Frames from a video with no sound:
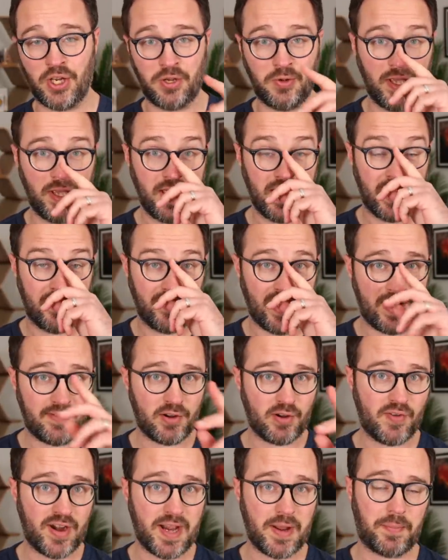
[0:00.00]
If you haven't
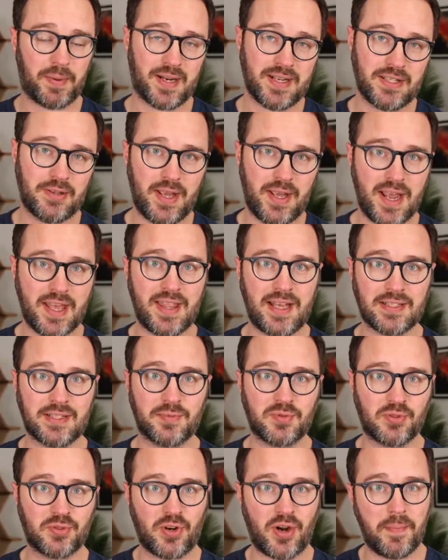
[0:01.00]
already, please do hit that
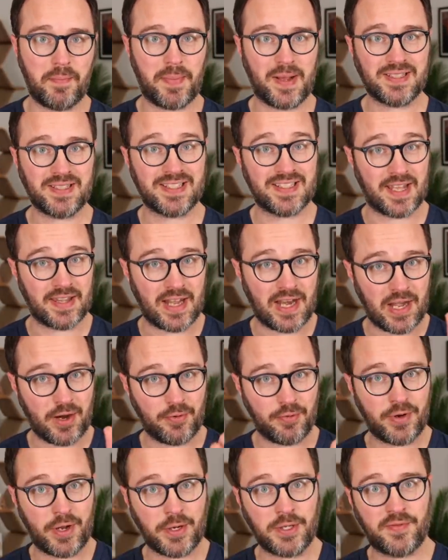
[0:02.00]
subscribe button and that little
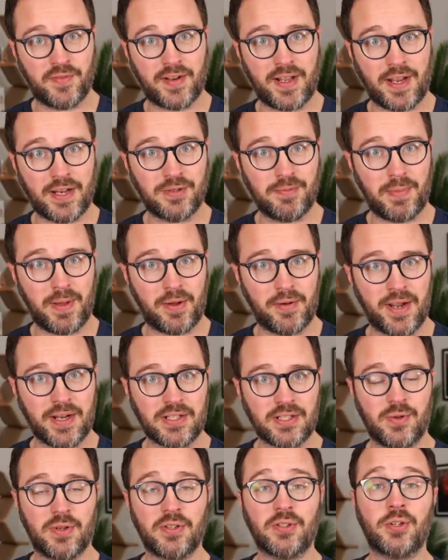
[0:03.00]
notification bell next
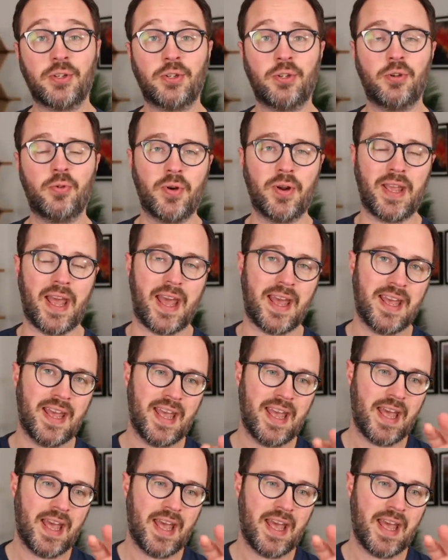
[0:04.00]
to it so you will get